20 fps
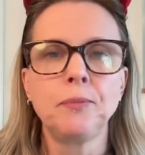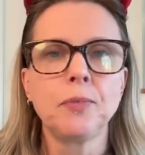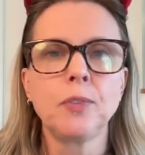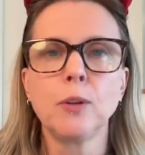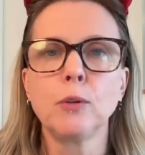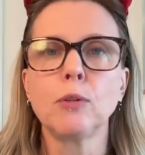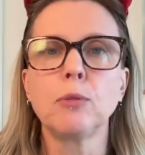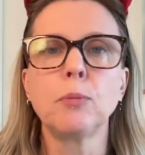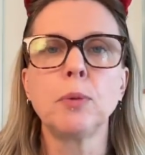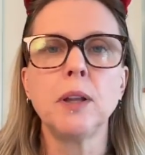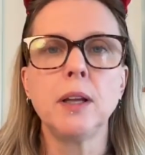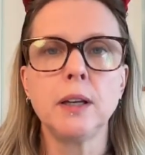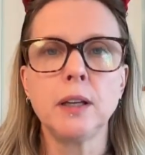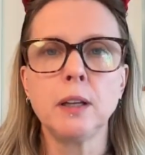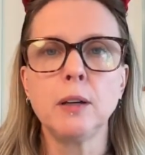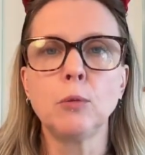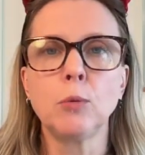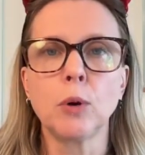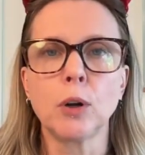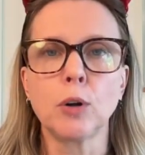There was plenty
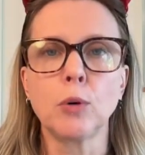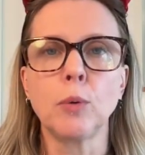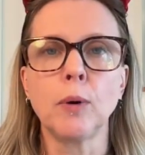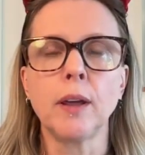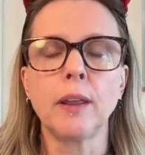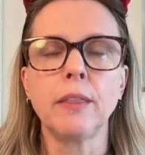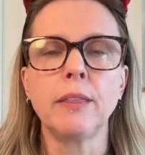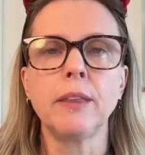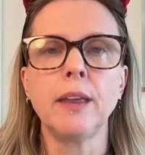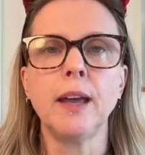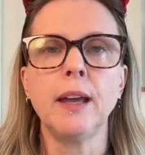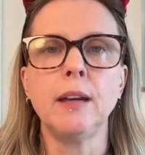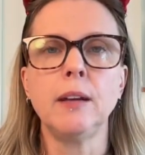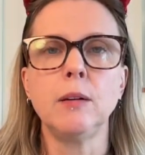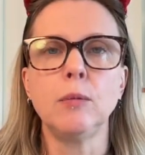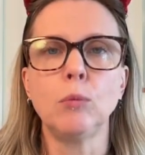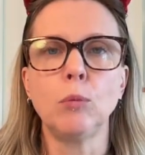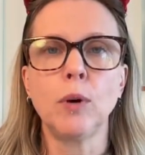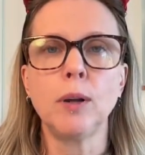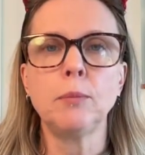to work with.
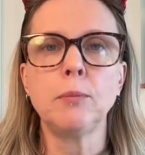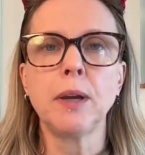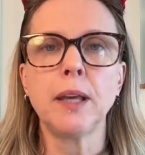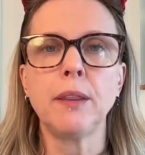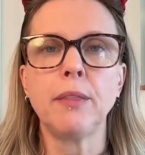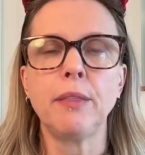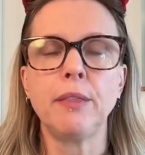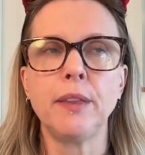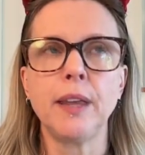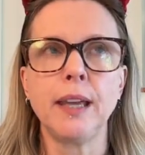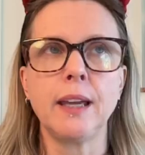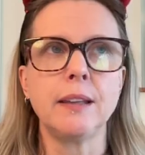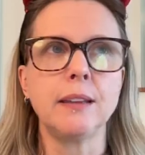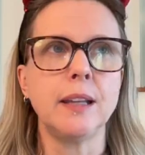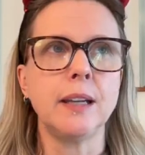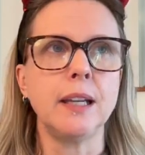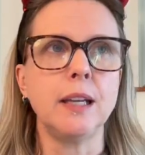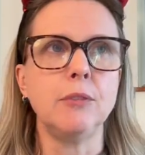And one might think that